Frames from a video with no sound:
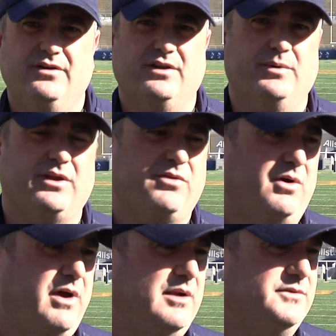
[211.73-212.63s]
that we could
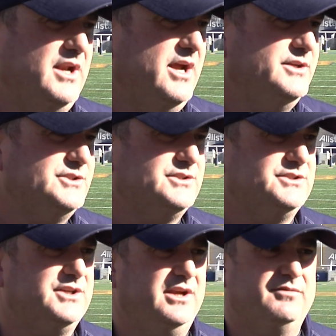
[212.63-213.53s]
throw at them today, just to
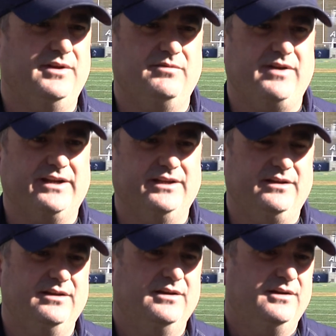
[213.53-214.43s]
see if it
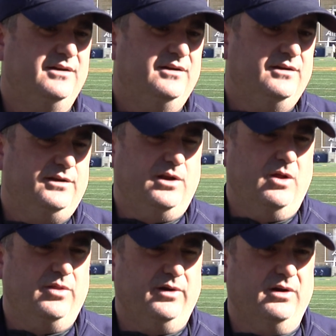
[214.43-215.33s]
affected, you
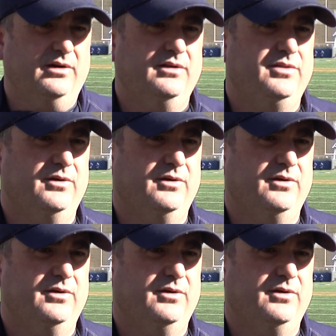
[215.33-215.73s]
know, their